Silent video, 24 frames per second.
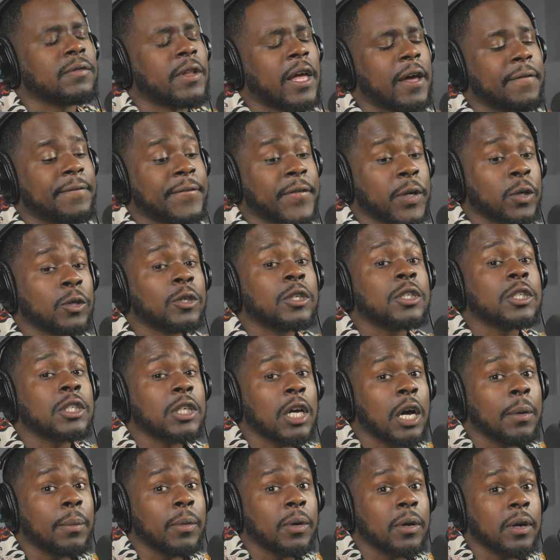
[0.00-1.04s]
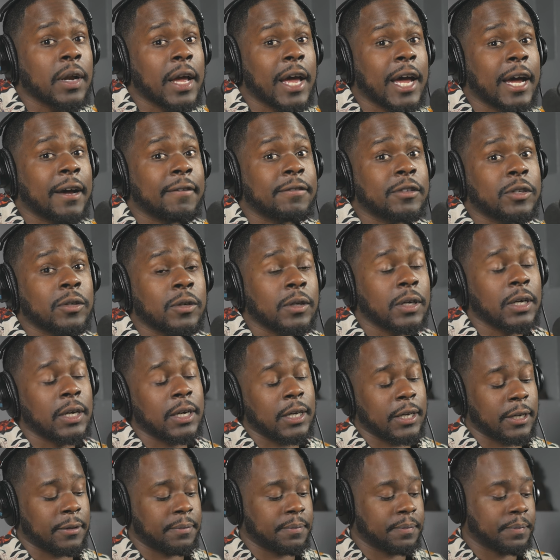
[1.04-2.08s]
that first summer after
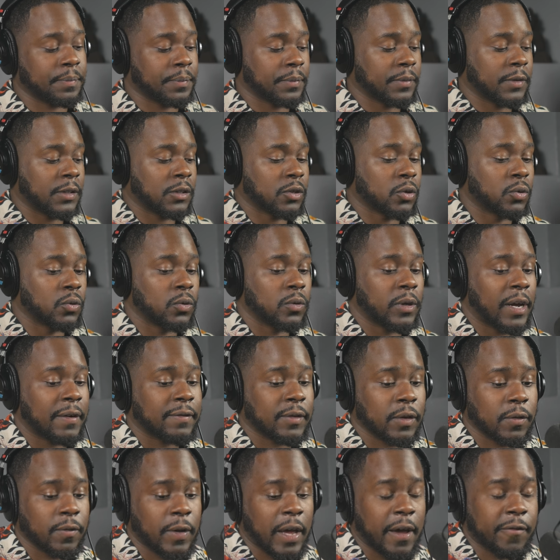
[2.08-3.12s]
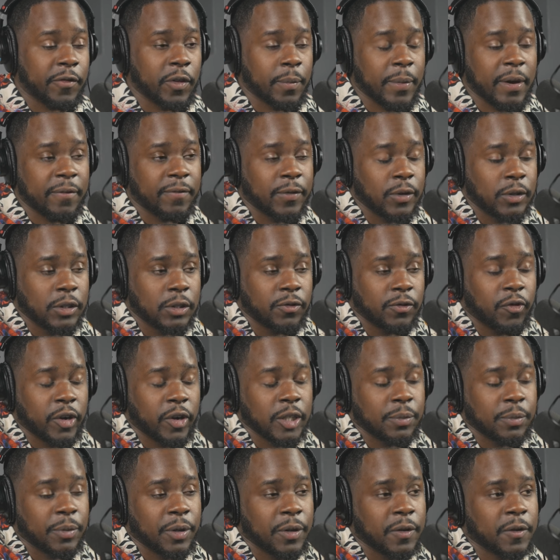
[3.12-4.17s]
um, school, after after my first
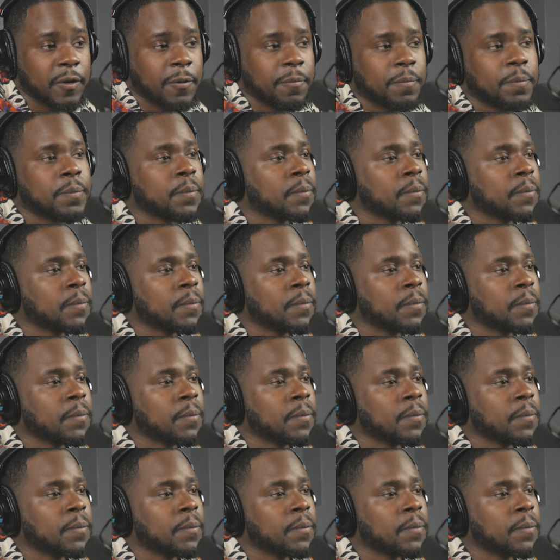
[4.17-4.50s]
freshman year.